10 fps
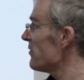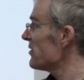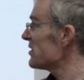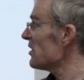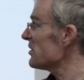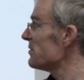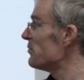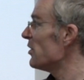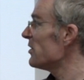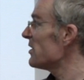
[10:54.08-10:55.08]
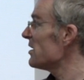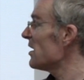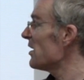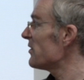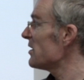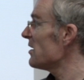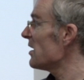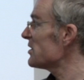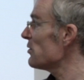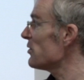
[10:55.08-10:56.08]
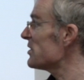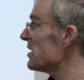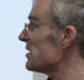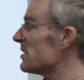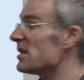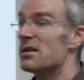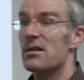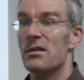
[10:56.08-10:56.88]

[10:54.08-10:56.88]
starting point, the source is the